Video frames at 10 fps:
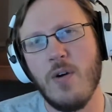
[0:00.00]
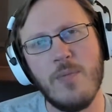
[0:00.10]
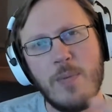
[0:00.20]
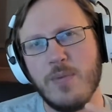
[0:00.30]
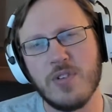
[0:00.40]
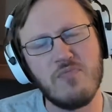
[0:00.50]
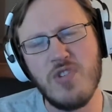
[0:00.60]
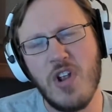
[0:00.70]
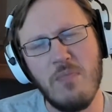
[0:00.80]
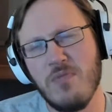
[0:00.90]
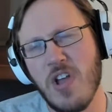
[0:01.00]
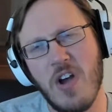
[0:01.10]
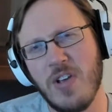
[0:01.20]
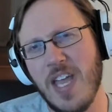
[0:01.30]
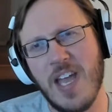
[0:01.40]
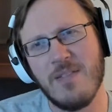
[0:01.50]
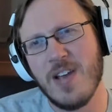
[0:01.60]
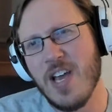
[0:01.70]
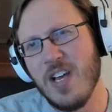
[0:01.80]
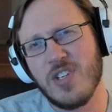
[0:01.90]
Emperor's no, can't.
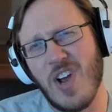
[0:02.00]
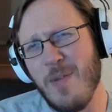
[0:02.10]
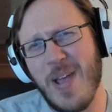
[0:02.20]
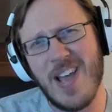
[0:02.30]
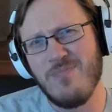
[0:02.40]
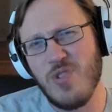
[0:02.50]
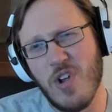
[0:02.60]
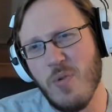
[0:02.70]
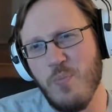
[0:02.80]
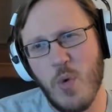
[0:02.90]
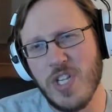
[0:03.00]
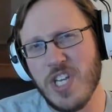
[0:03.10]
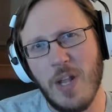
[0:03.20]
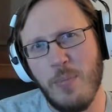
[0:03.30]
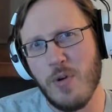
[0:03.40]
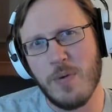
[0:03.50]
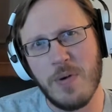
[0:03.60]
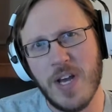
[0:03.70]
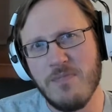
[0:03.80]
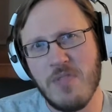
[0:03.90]
Sorry, man. One teleporter,
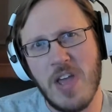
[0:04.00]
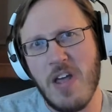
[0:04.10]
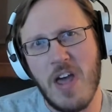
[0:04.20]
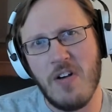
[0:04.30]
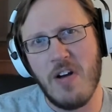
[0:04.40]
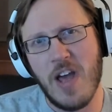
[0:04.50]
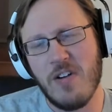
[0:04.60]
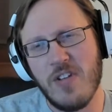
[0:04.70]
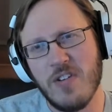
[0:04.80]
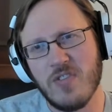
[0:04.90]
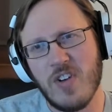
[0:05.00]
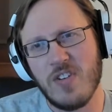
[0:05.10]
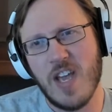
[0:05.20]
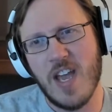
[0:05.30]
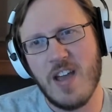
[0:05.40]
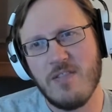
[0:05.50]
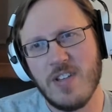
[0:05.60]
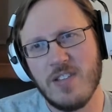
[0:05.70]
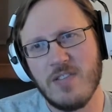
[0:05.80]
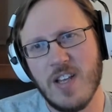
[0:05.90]
bud. I don't know. So yeah,
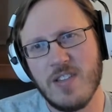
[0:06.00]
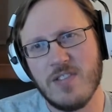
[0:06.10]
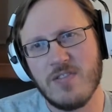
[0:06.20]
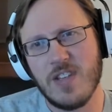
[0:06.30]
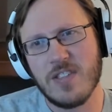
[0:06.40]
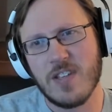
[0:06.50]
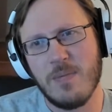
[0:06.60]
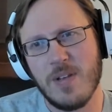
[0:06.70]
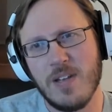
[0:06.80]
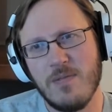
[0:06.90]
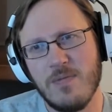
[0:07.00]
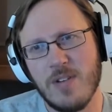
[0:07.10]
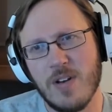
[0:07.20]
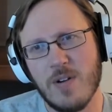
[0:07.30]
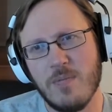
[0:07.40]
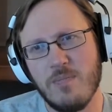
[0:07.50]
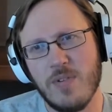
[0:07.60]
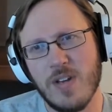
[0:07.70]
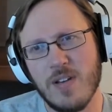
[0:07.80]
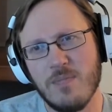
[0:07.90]
that's gonna be
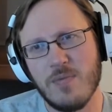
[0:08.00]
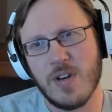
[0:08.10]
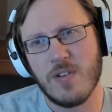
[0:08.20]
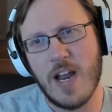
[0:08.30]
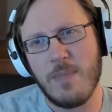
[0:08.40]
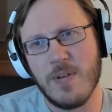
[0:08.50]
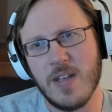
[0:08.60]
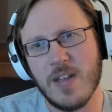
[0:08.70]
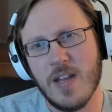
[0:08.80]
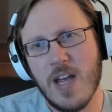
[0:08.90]
pretty crappy.